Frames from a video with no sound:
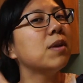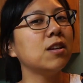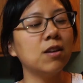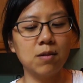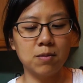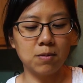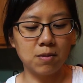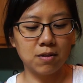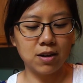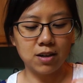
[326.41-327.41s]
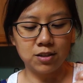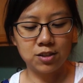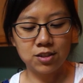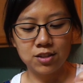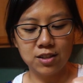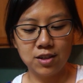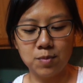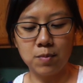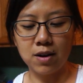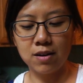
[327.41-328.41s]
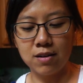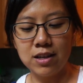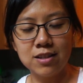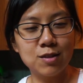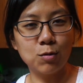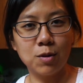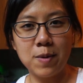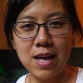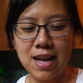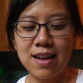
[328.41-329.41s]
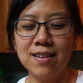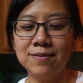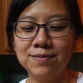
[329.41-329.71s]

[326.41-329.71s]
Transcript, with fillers: mango, orange, margarita sorbet.